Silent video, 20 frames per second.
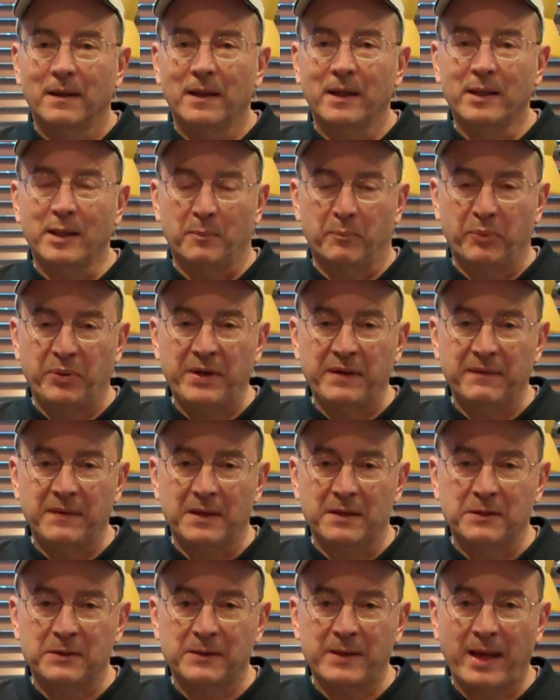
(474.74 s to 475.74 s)
In the
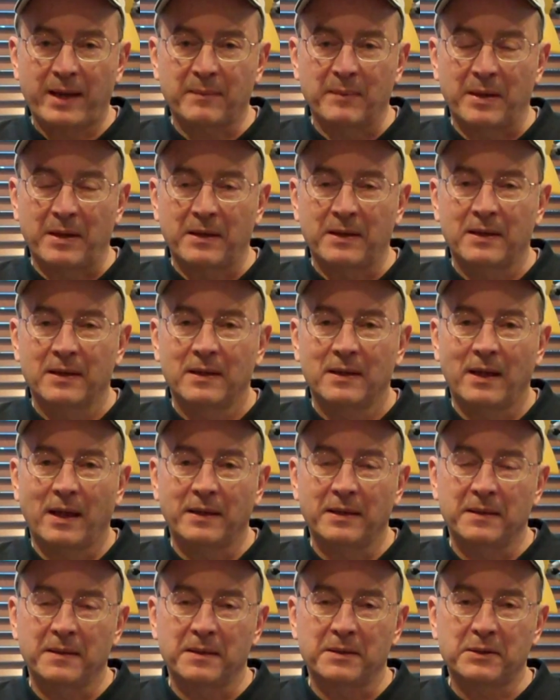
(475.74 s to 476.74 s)
previous segment,
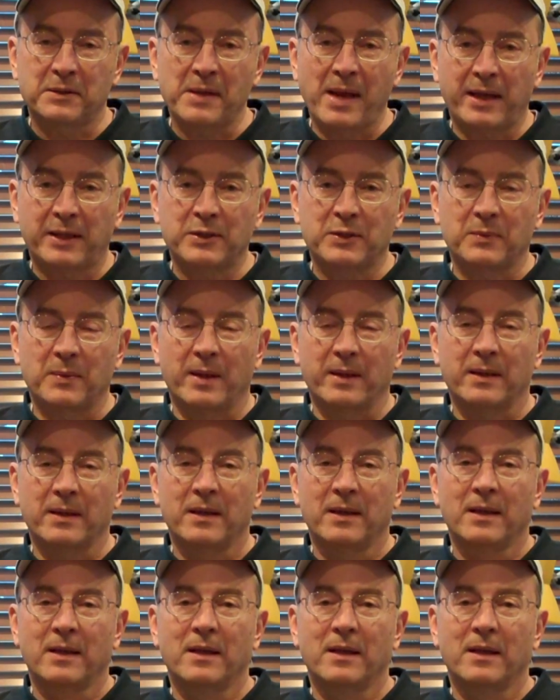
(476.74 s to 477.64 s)
and in this next one,